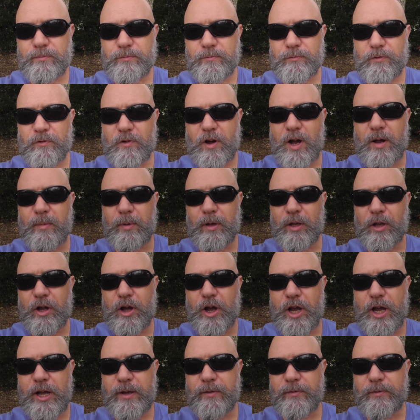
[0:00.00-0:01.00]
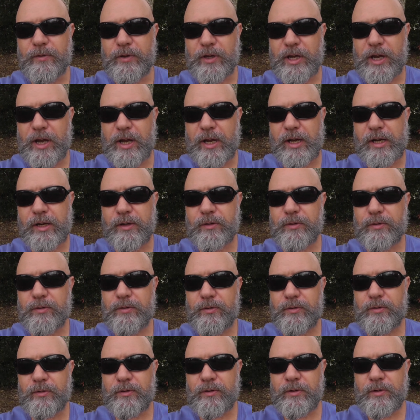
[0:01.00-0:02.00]
fiber line to your
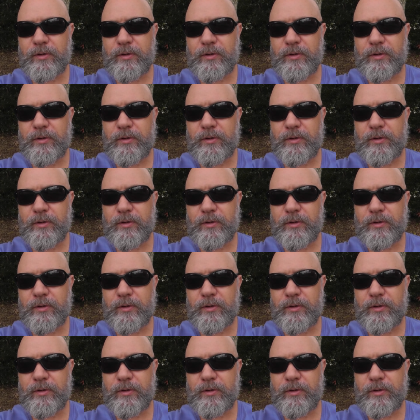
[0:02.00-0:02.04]
house,